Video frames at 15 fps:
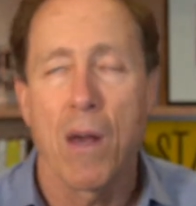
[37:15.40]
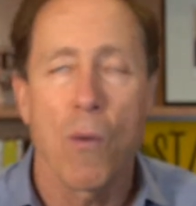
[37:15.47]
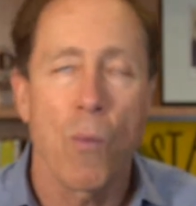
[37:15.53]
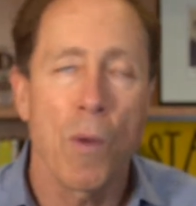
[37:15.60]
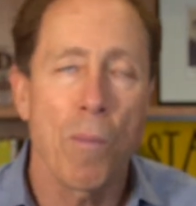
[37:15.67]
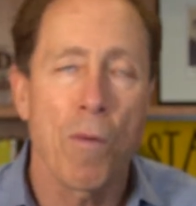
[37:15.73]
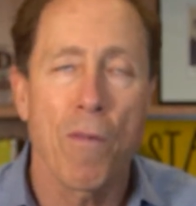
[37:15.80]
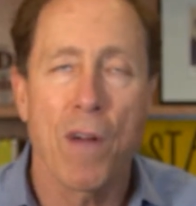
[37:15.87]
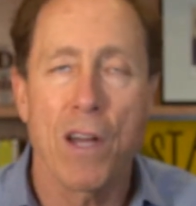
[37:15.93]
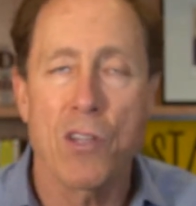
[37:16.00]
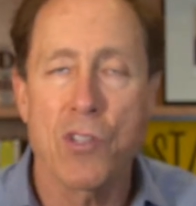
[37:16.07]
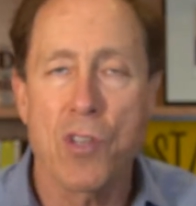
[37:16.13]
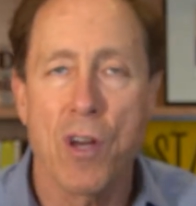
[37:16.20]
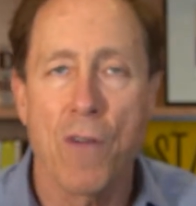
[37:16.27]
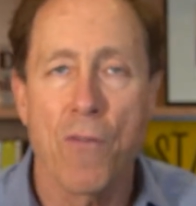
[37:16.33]
we provide
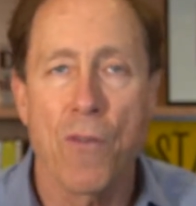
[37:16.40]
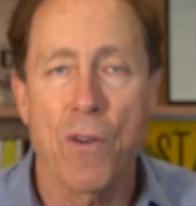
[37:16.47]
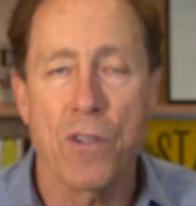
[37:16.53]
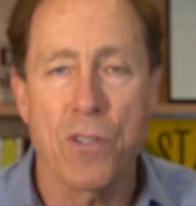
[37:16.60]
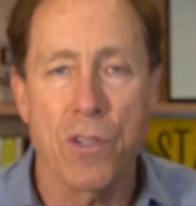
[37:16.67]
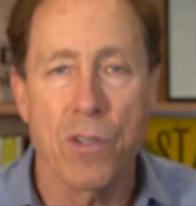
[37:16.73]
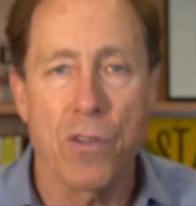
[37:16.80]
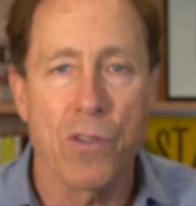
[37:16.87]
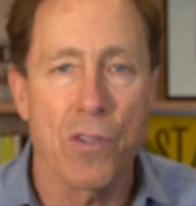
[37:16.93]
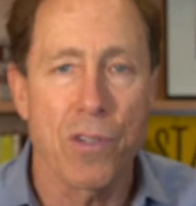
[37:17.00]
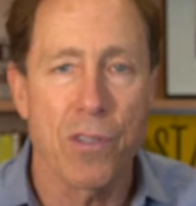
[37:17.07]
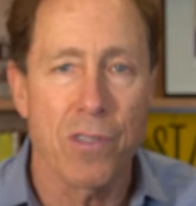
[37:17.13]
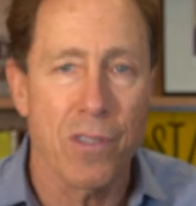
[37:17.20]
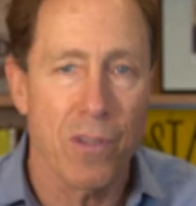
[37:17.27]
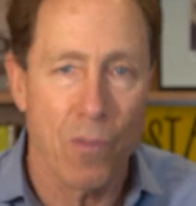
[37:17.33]
software
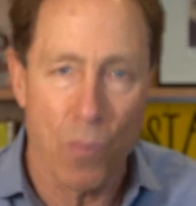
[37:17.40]
solutions.